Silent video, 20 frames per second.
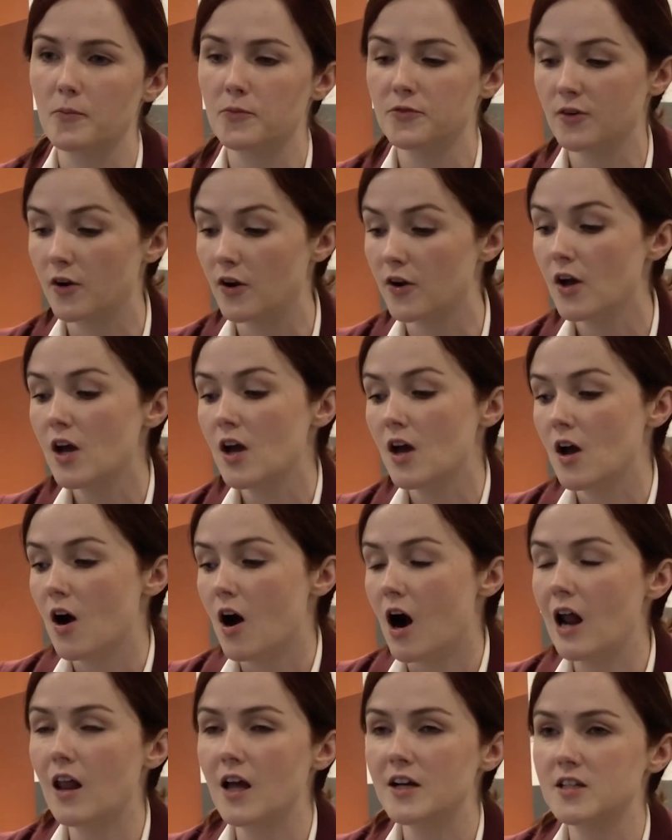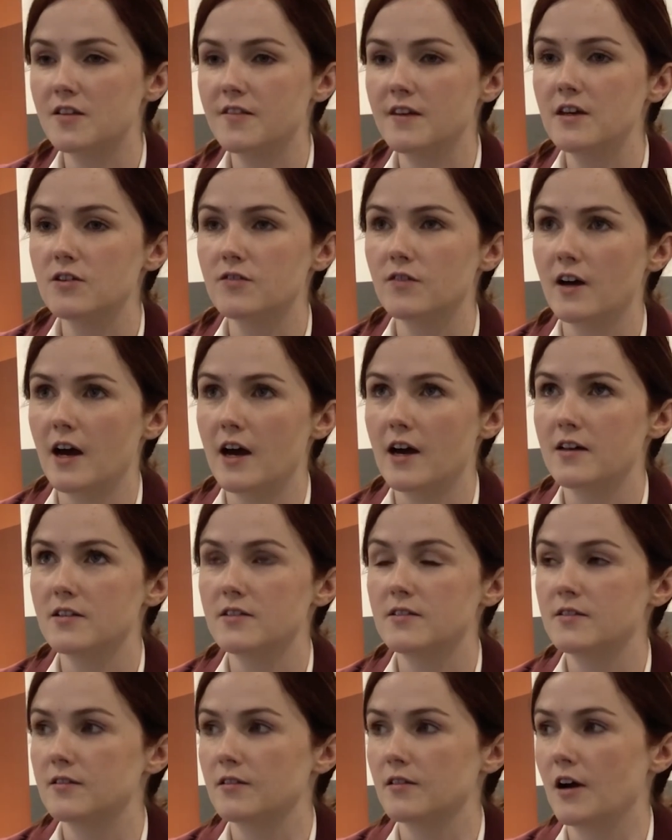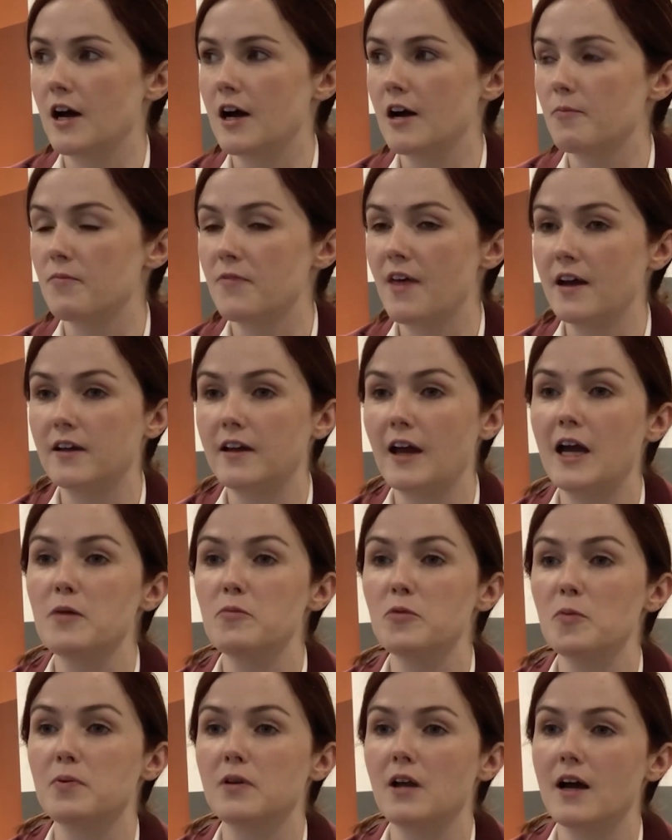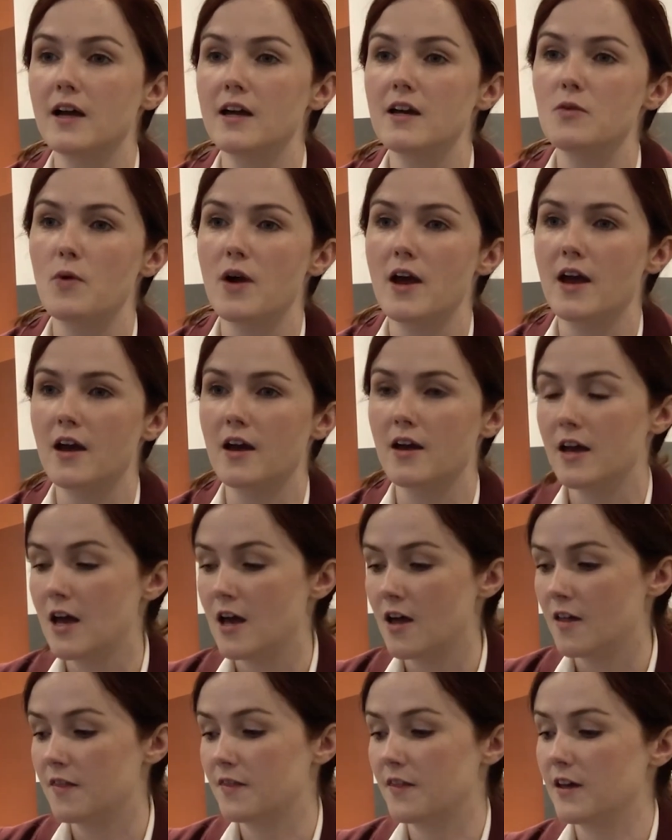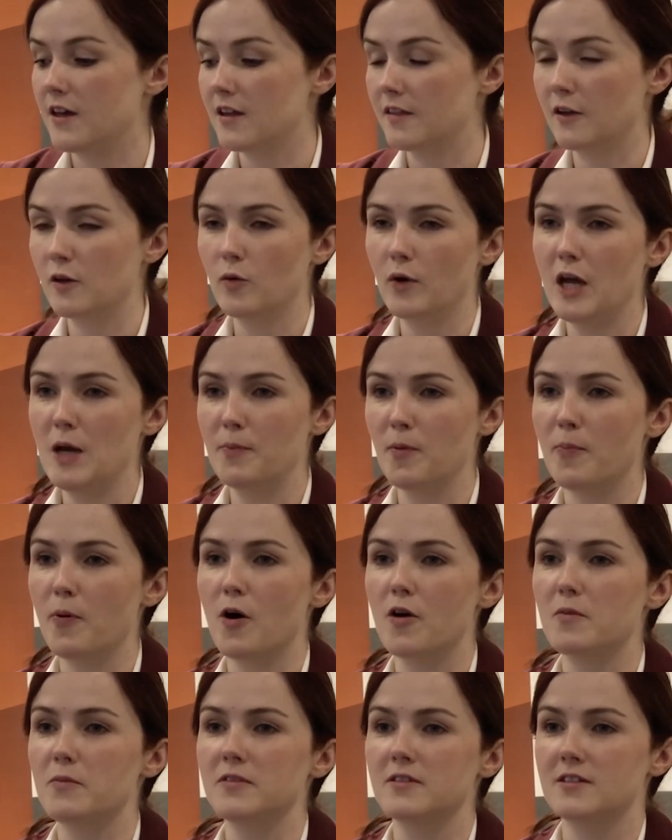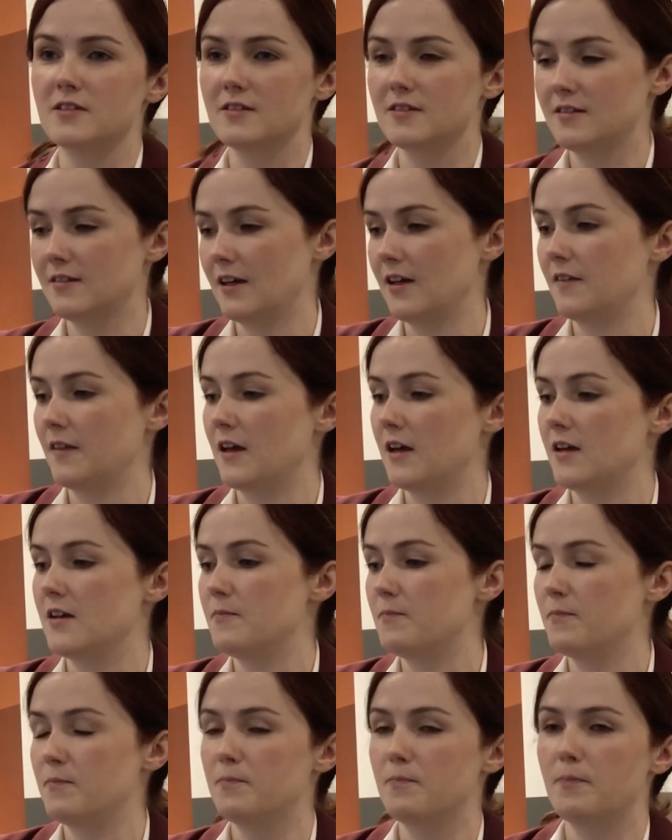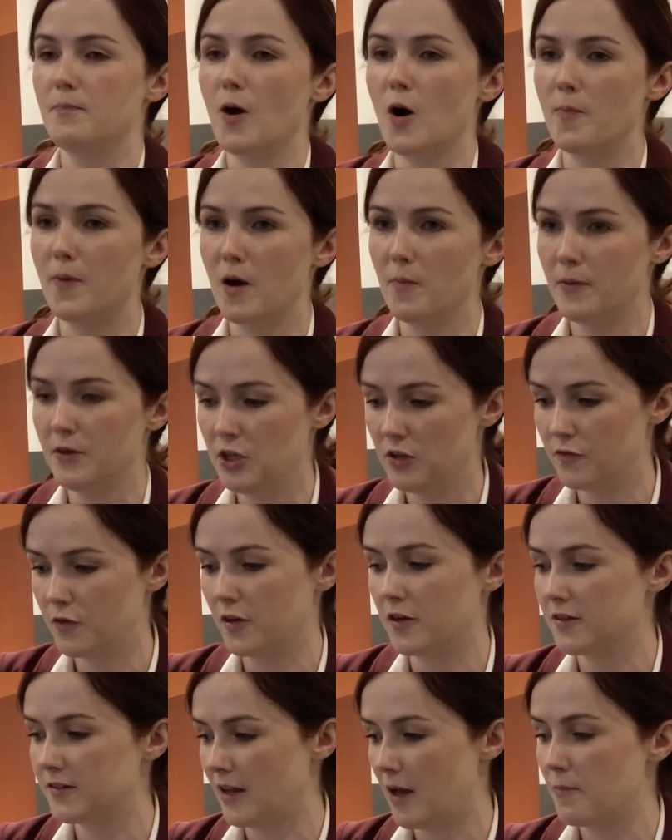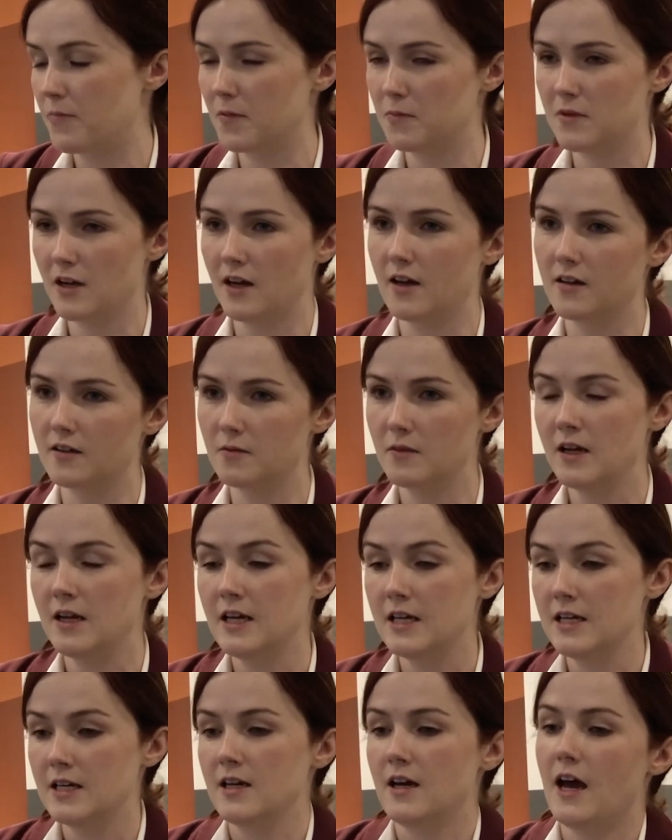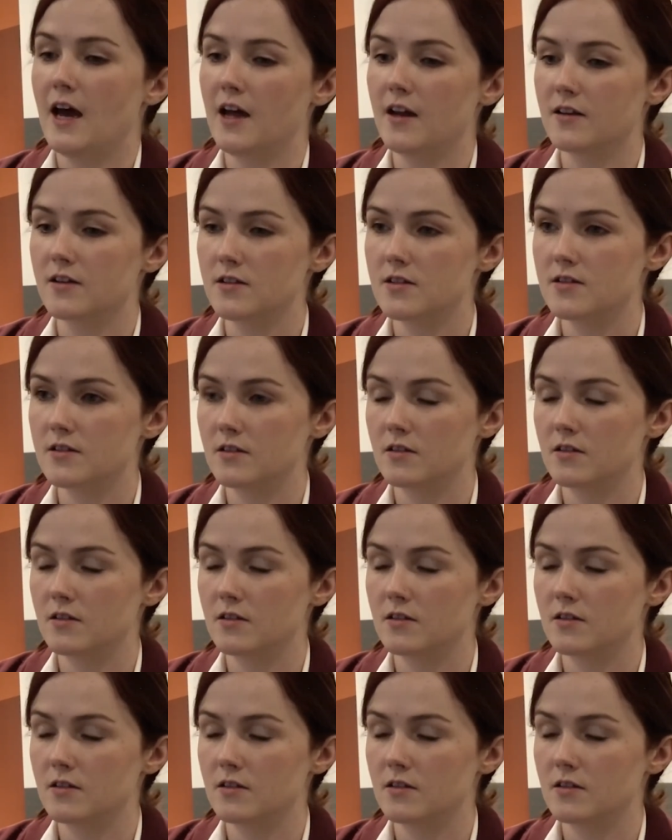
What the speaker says: So I like to think of it as that game you play where the little hippopotamuses, like they pop up and you've got to stamp them down. And